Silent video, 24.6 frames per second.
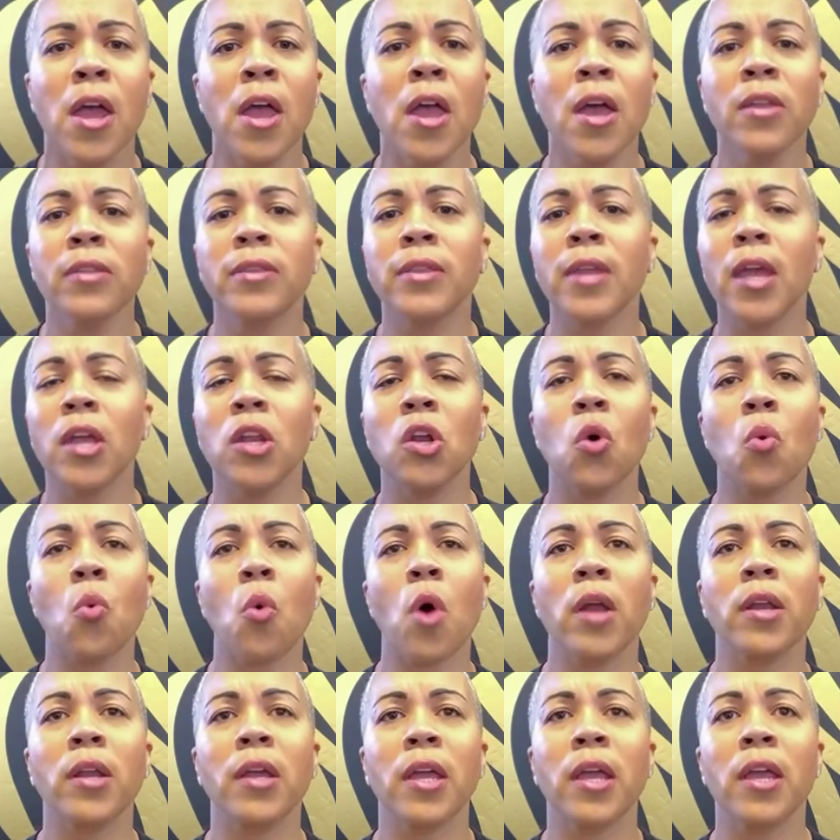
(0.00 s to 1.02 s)
They don't
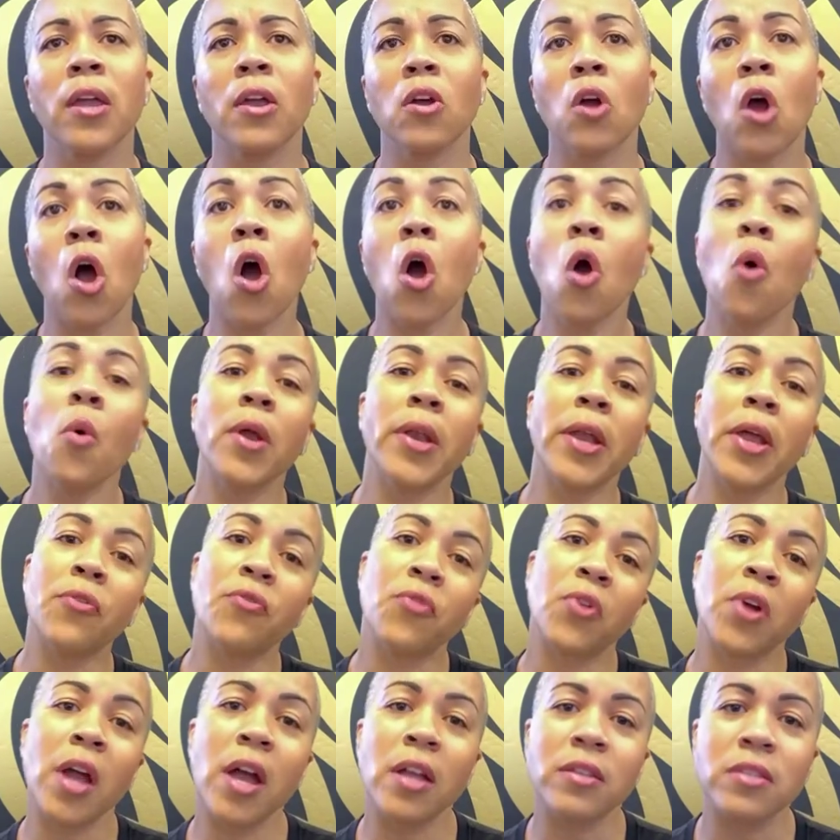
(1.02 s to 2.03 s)
want to hear, oh, and I
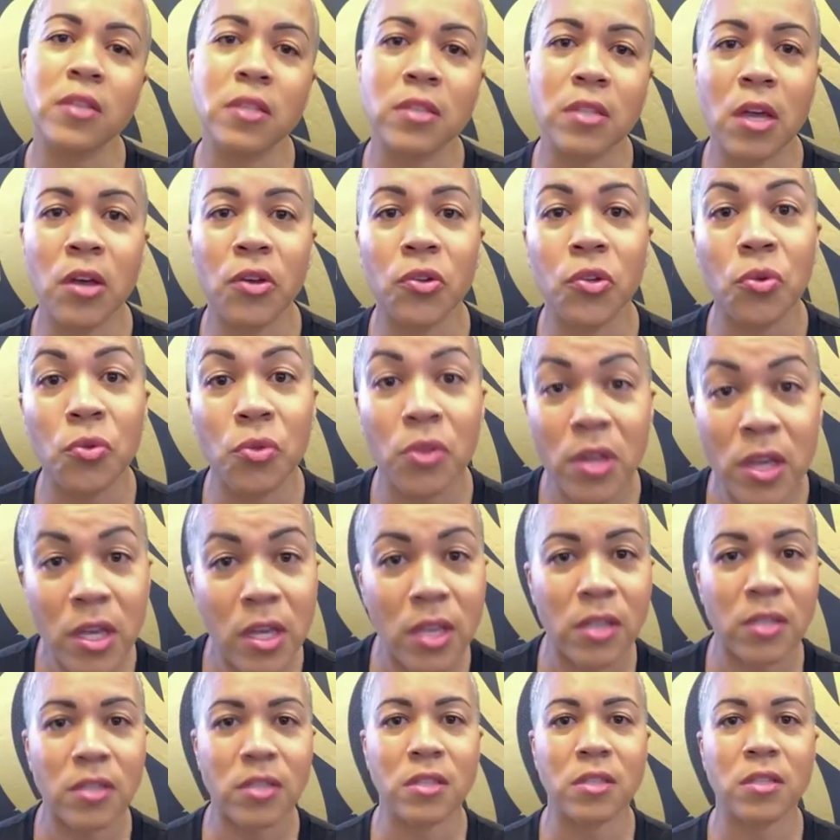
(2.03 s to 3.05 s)
forgot to tell you
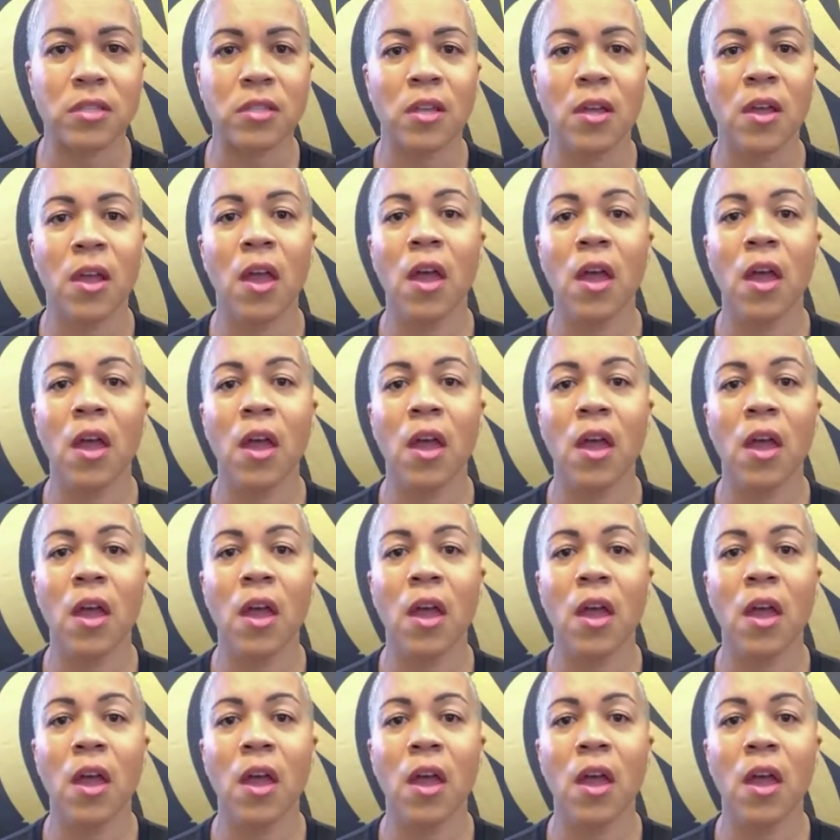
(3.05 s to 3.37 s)
this.